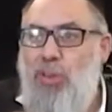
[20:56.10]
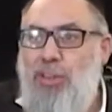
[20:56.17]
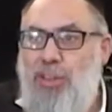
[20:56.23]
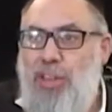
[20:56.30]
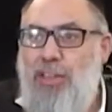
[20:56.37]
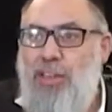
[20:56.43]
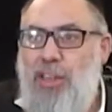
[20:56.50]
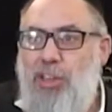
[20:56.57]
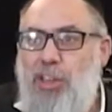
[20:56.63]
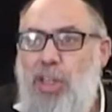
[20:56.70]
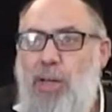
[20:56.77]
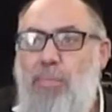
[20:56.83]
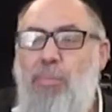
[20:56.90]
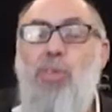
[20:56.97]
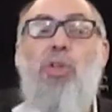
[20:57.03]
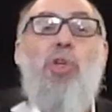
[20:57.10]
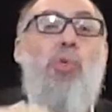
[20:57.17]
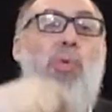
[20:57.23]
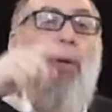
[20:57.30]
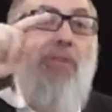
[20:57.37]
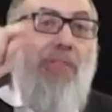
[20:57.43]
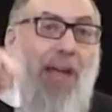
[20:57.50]
says Hashem, you
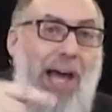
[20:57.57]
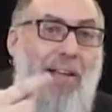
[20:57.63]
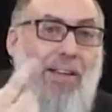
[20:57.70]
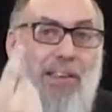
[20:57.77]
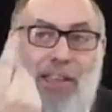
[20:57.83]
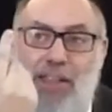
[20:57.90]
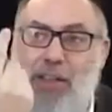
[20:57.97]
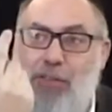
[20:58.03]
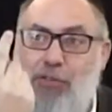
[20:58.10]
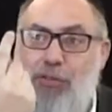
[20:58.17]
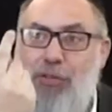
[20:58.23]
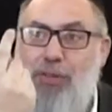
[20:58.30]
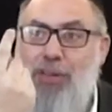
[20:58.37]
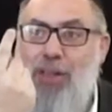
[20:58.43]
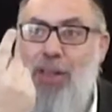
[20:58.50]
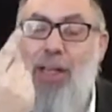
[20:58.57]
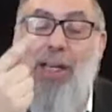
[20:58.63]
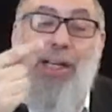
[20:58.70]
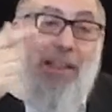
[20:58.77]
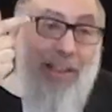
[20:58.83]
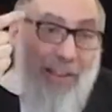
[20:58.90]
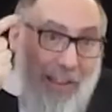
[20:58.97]
will not live.
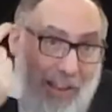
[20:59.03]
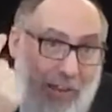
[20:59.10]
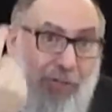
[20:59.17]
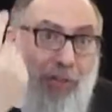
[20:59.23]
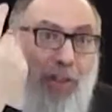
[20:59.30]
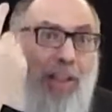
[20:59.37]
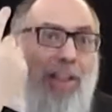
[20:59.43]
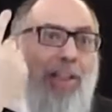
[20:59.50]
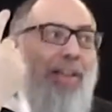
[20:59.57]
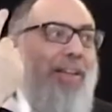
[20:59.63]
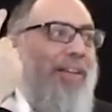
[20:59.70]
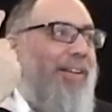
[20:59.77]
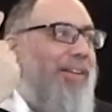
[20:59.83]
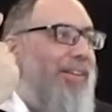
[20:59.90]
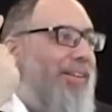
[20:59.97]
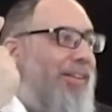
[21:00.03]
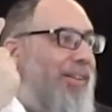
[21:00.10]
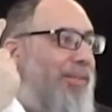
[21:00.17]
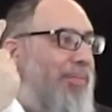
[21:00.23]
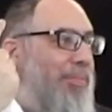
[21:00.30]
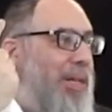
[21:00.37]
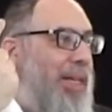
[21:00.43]
Living
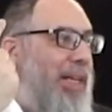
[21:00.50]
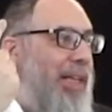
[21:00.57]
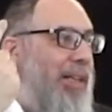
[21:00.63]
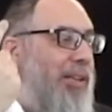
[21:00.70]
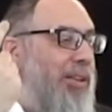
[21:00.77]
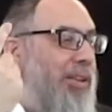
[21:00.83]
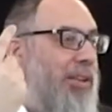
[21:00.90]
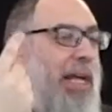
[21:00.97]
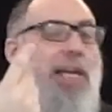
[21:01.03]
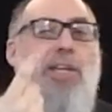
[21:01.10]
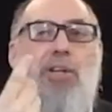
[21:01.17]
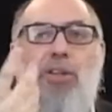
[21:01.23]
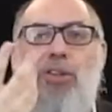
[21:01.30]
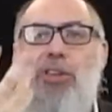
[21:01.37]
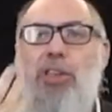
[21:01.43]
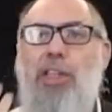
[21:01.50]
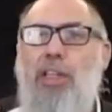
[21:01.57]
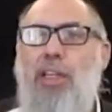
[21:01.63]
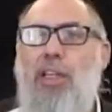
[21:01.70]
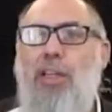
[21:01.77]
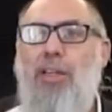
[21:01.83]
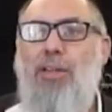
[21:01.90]
means that you're
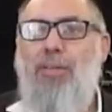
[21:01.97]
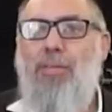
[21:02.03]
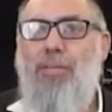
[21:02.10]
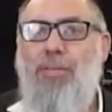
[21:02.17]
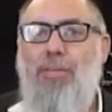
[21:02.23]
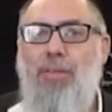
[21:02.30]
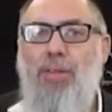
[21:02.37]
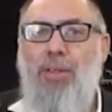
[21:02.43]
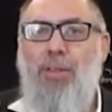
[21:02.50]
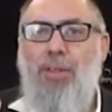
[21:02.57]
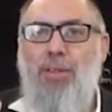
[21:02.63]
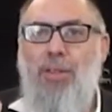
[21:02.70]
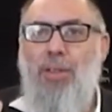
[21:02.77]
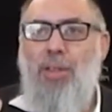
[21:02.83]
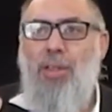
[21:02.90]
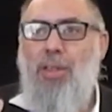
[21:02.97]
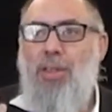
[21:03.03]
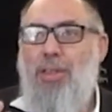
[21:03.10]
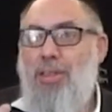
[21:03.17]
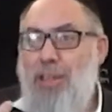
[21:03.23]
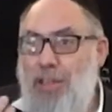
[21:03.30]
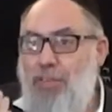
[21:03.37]
singing.
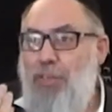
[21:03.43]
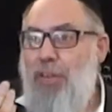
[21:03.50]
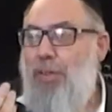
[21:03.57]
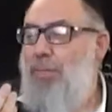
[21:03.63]
Living